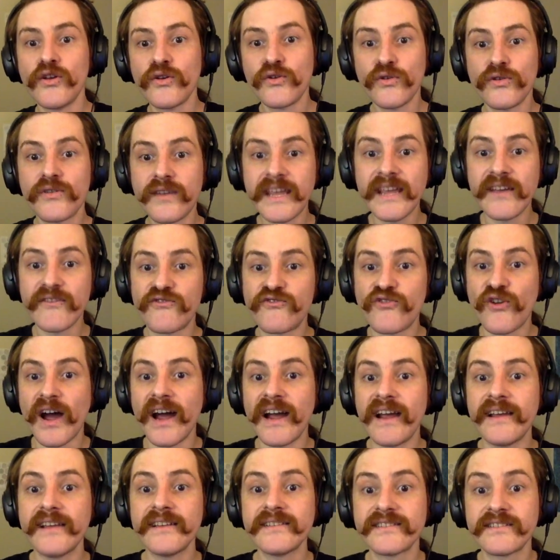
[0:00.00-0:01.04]
could give
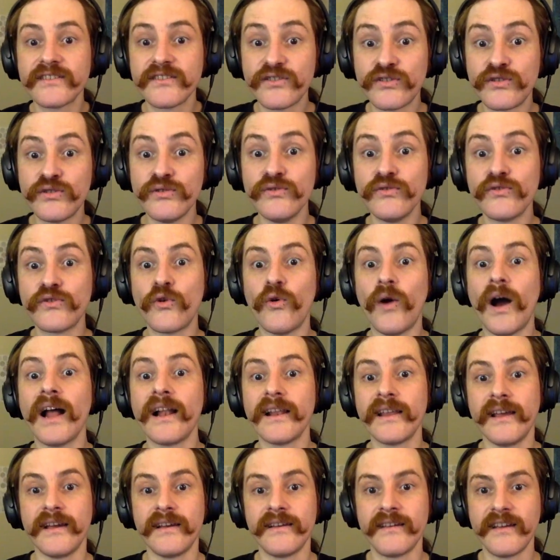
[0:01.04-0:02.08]
rise to
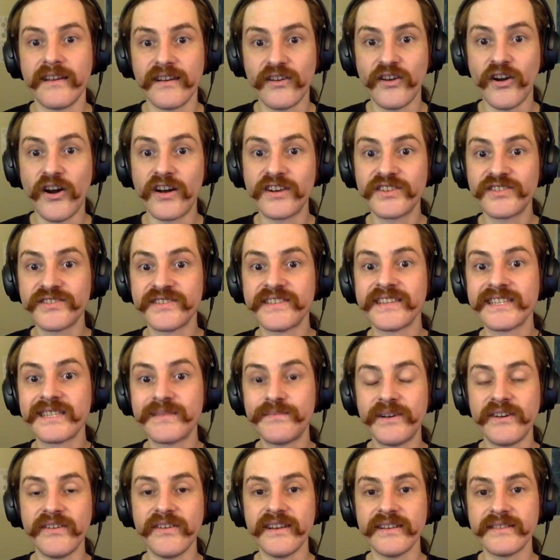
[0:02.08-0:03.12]
qualia and conscious
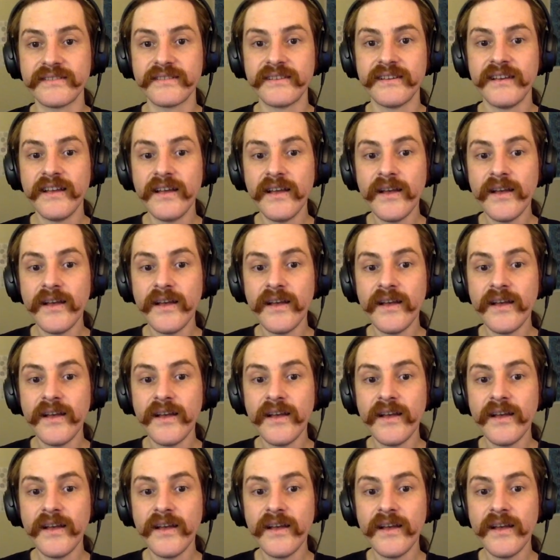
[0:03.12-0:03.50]
experience.